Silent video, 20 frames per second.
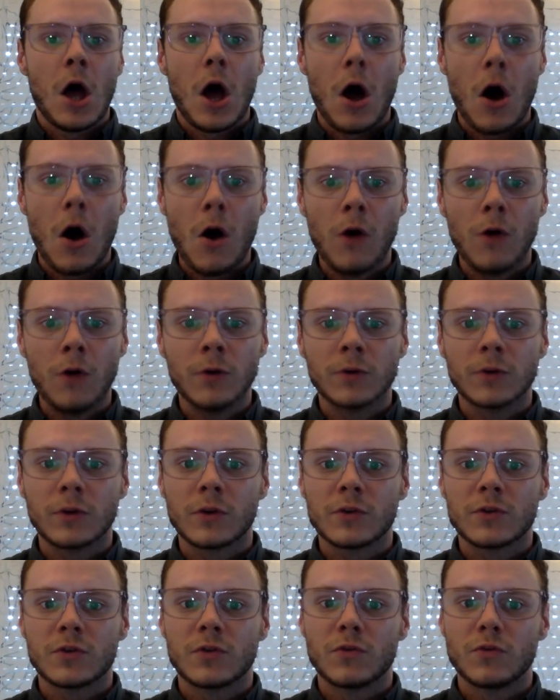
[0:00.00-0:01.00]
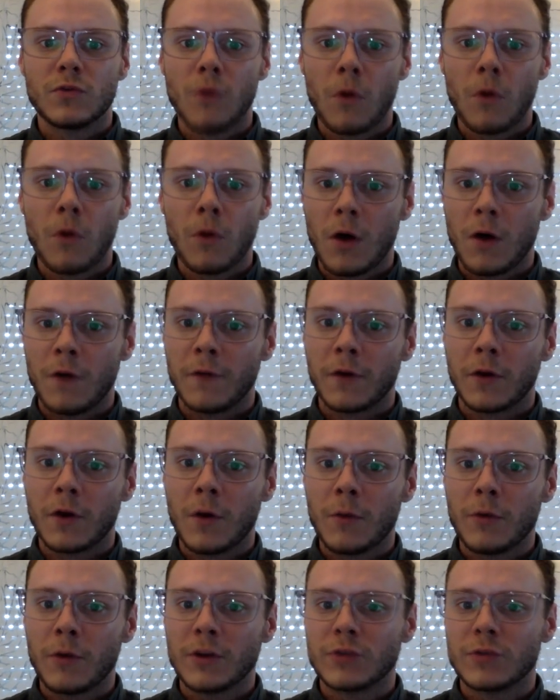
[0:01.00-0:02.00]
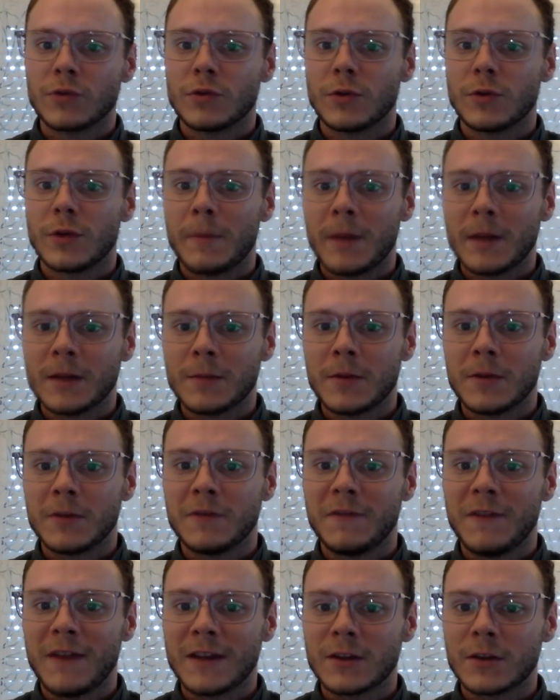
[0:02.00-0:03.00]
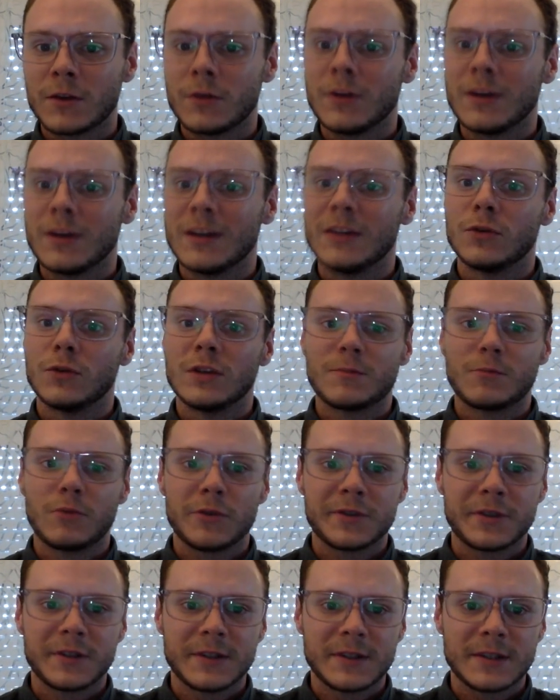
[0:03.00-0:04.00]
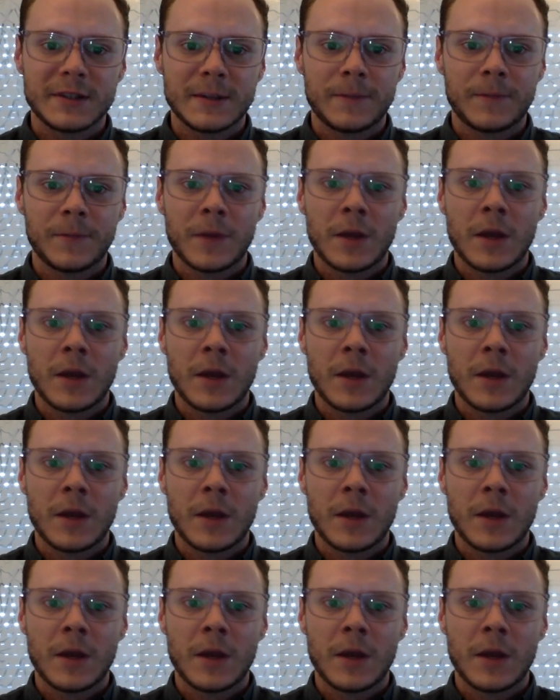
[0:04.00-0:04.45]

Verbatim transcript: how does the role of a corporate treasury department factor into this process,